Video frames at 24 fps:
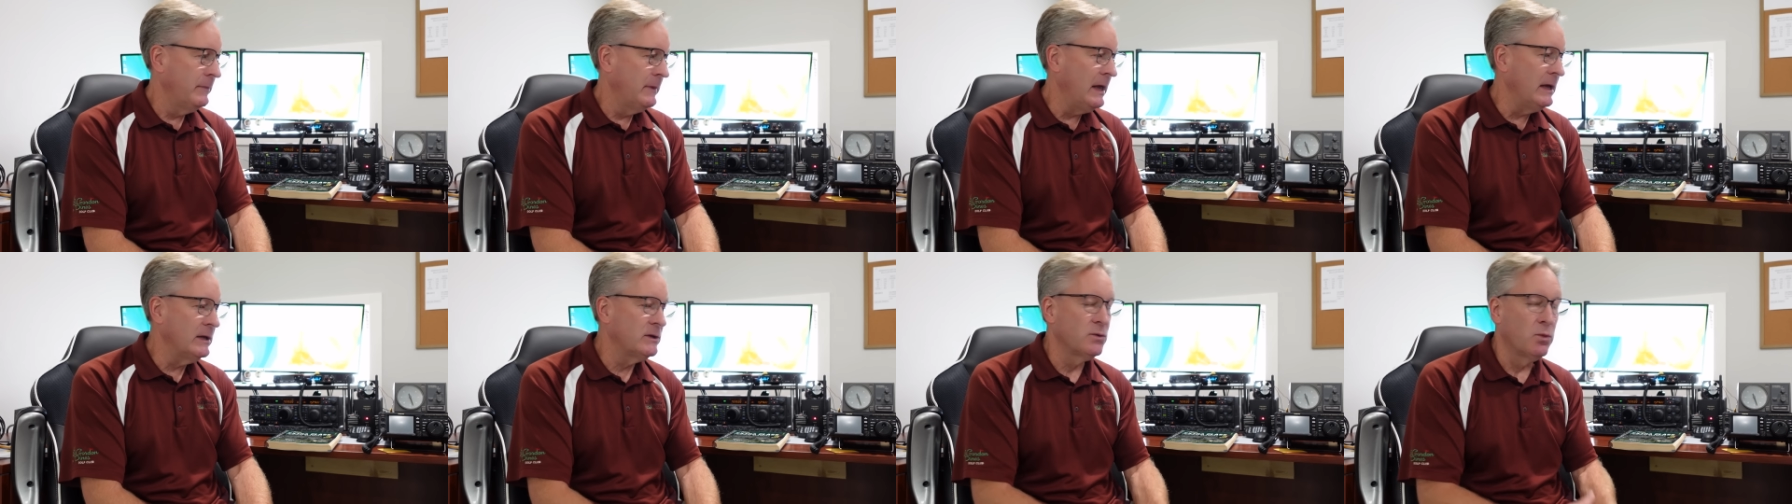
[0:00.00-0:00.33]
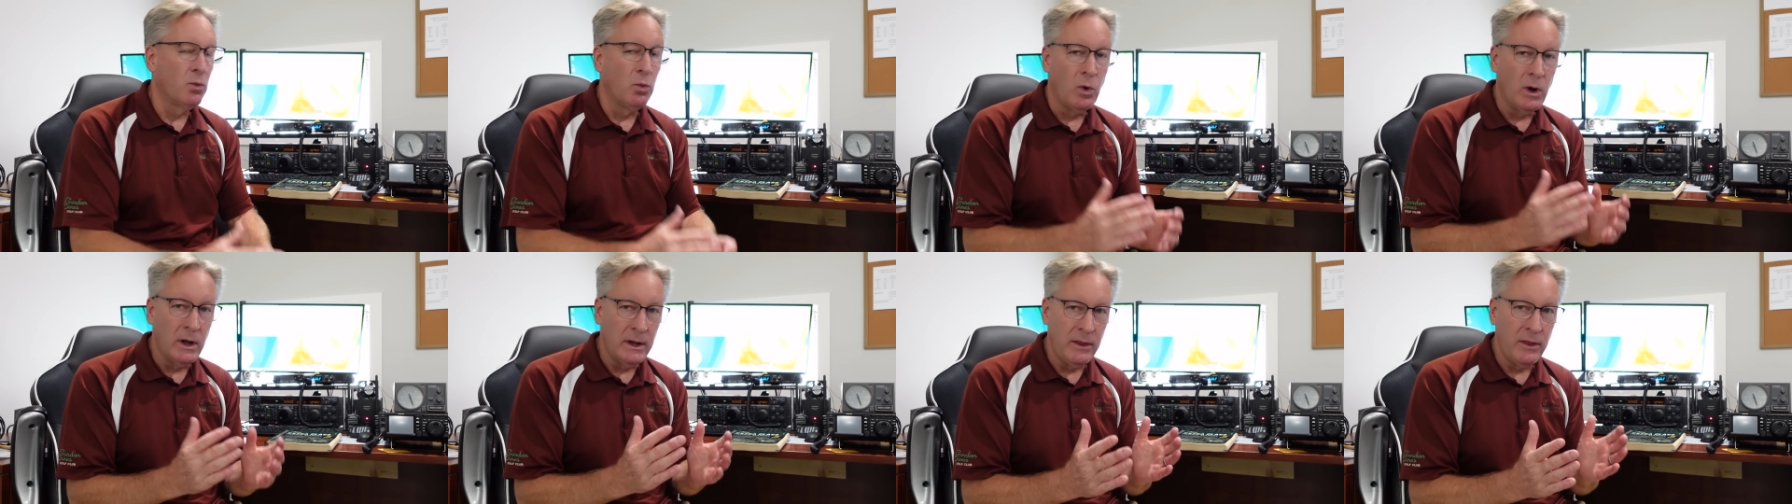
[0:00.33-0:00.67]
That's
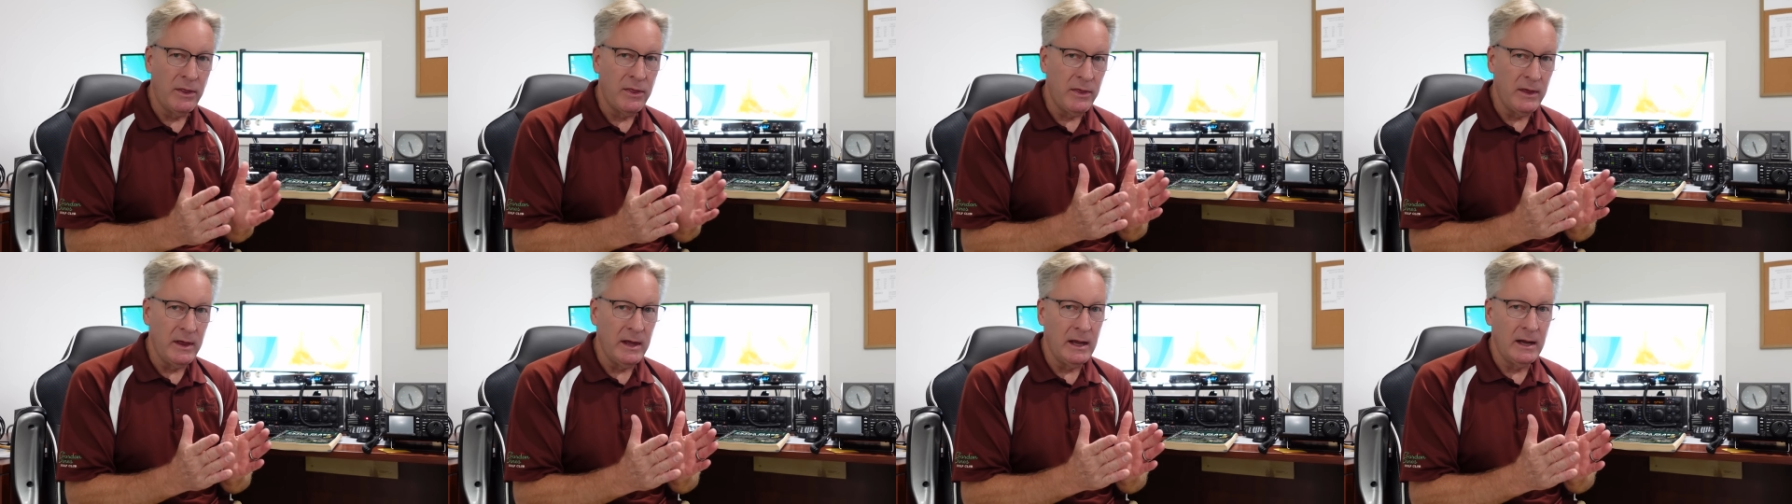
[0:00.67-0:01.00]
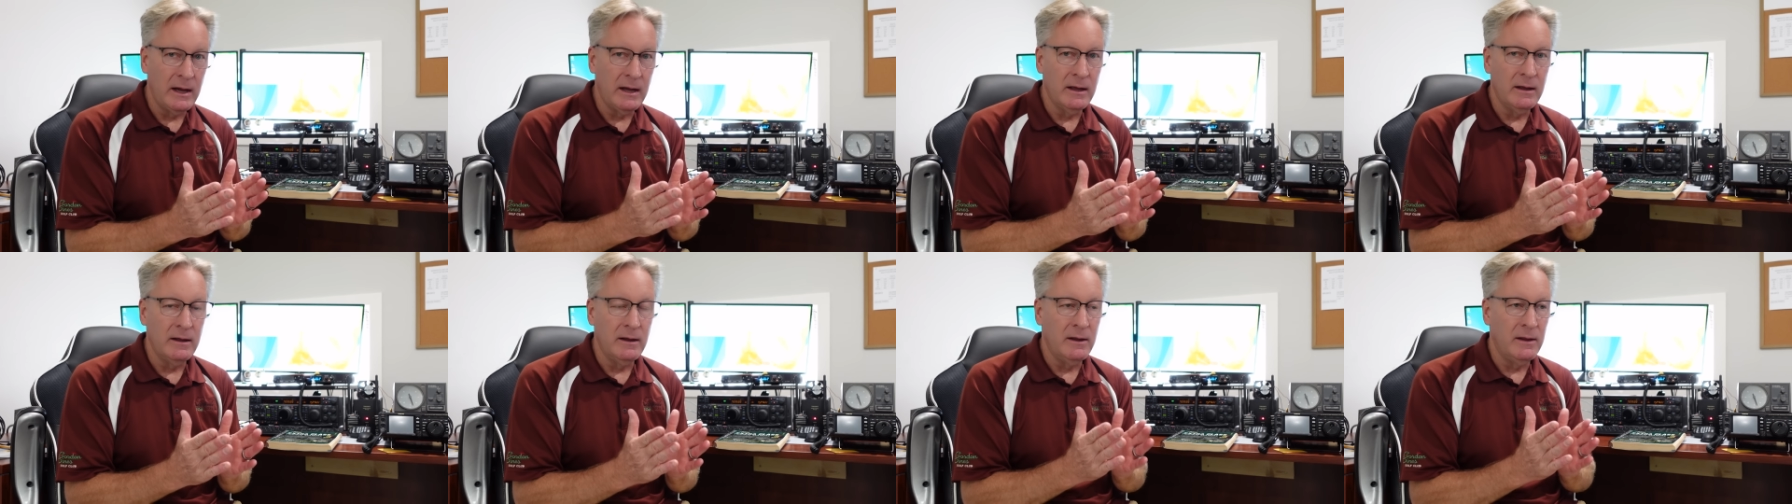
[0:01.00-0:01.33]
one
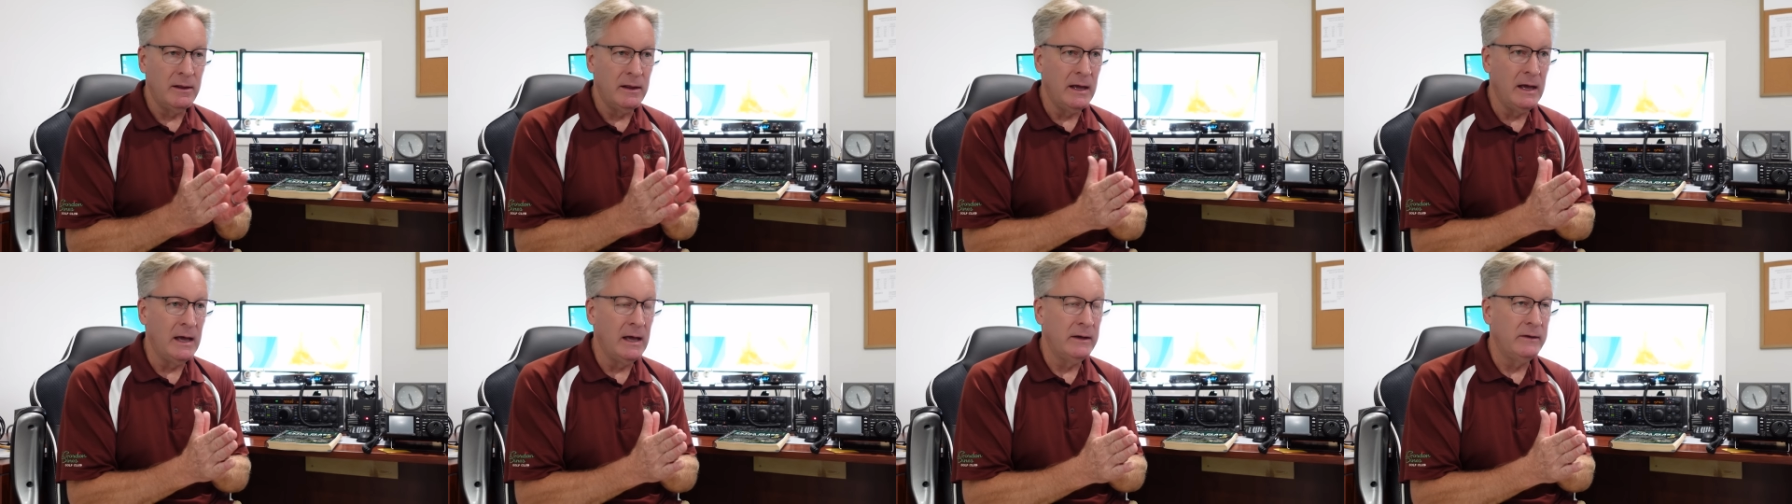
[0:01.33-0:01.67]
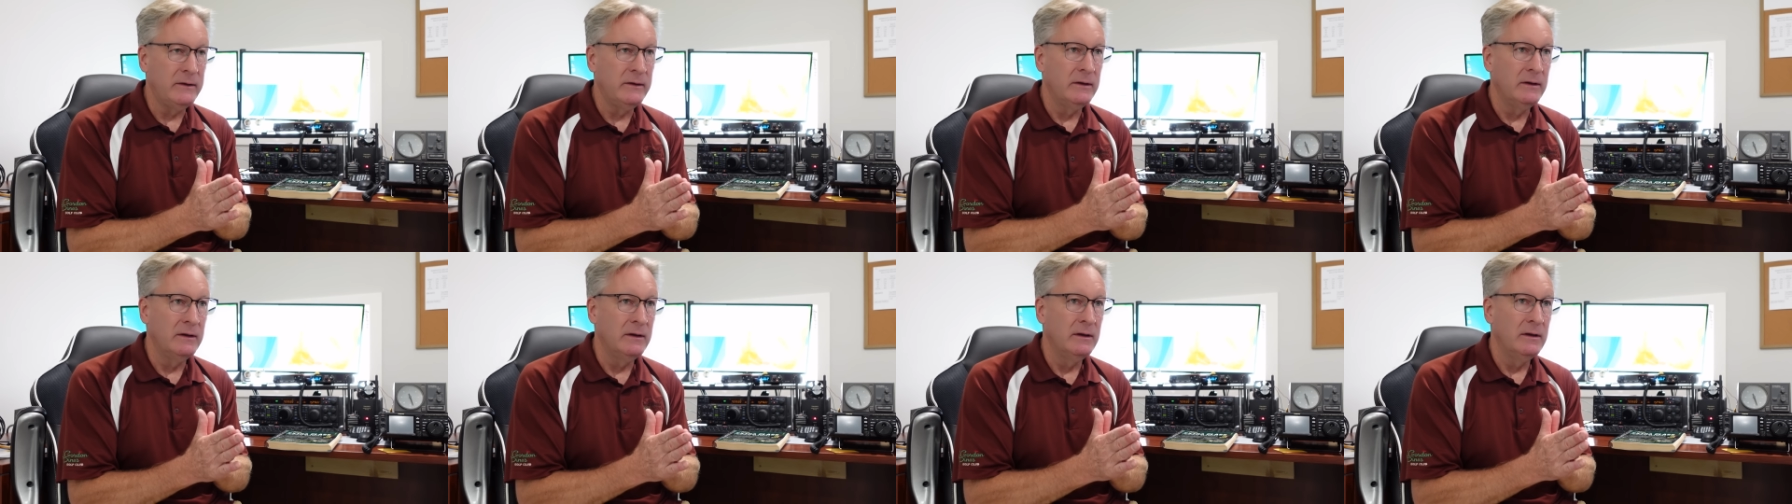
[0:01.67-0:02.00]
thing
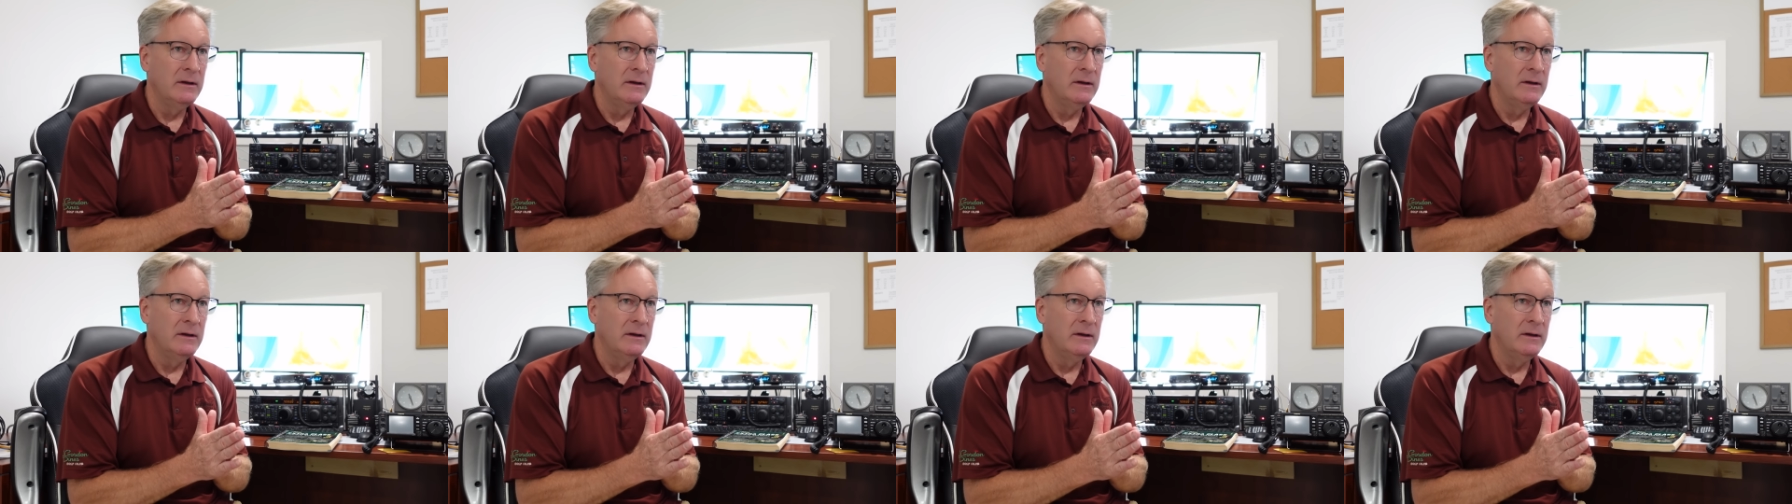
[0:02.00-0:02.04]
that